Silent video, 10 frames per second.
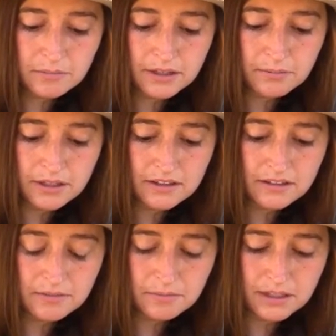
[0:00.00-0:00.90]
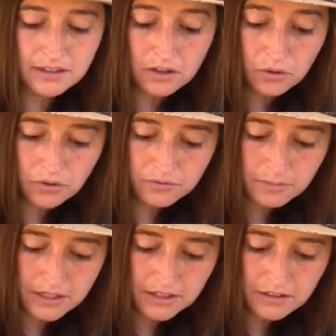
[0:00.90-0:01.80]
plant a hole
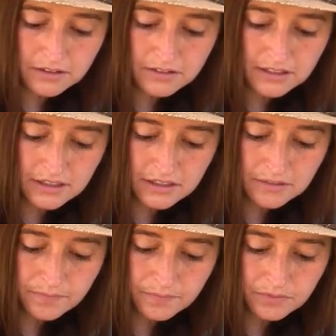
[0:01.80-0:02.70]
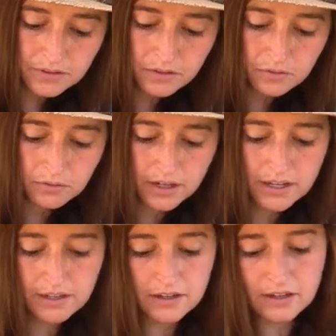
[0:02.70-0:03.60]
for my other seed
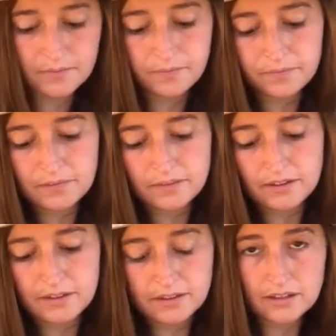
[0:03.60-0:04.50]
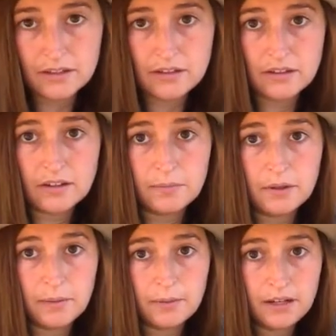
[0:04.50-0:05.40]
right here. I'm gonna
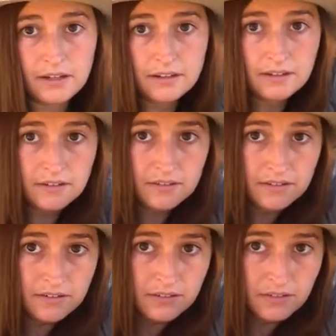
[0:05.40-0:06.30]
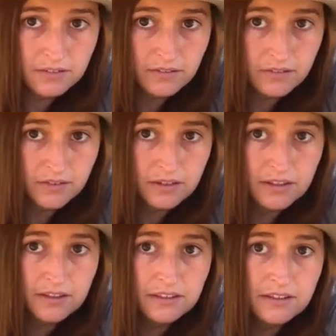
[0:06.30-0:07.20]
plop it in. You
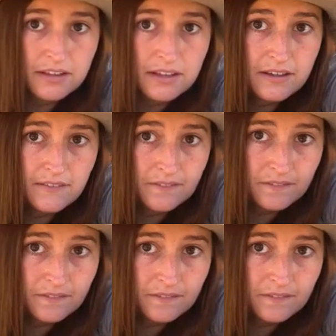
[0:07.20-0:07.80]
can see